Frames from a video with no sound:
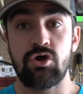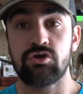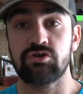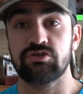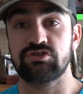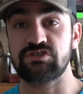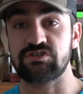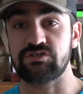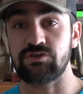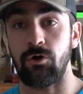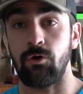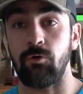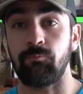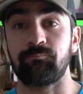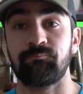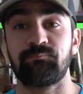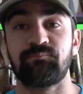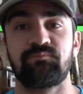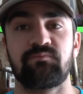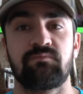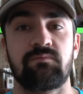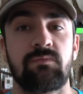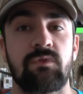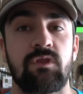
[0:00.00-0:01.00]
So
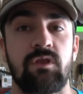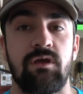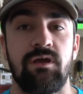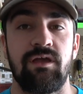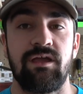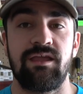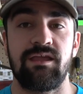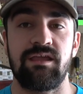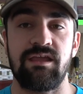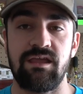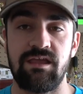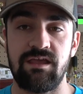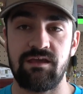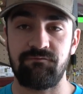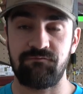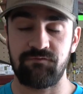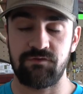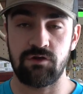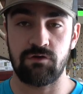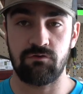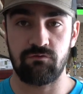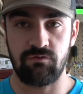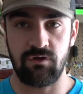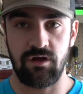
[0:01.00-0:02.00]

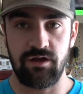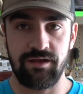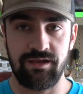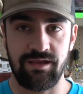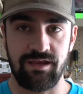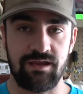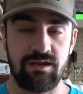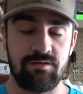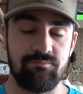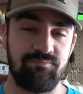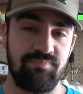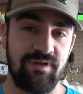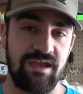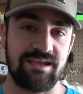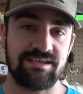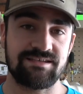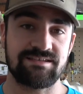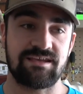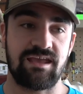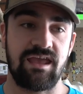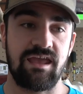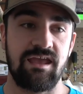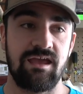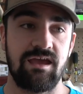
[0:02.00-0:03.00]
if you're running in a
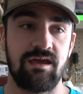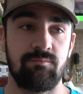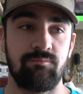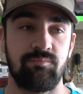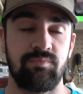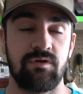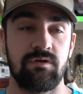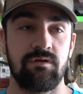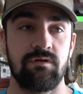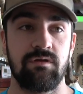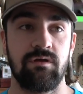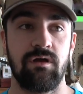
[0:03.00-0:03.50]
base camp,